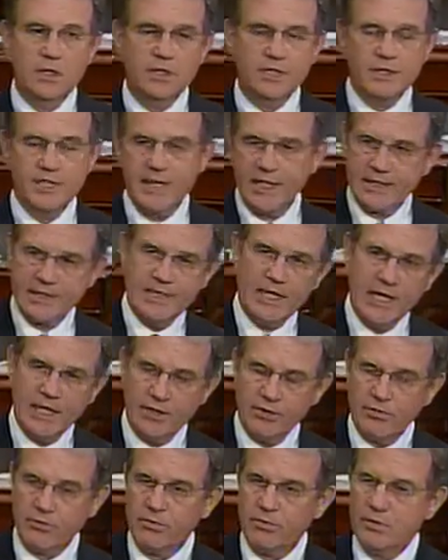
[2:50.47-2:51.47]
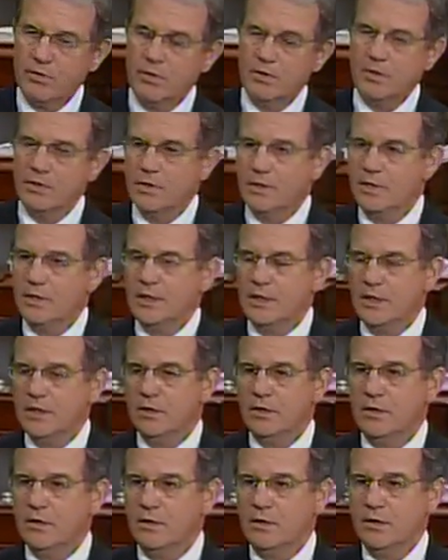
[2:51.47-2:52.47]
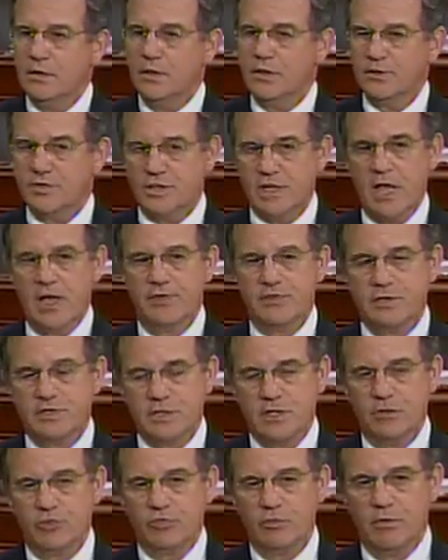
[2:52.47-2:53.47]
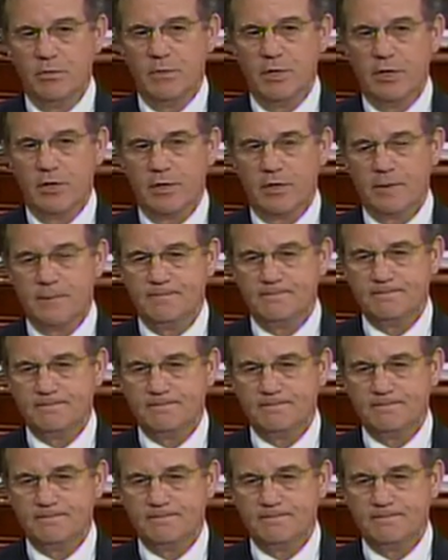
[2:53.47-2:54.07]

dictator in South and Central America.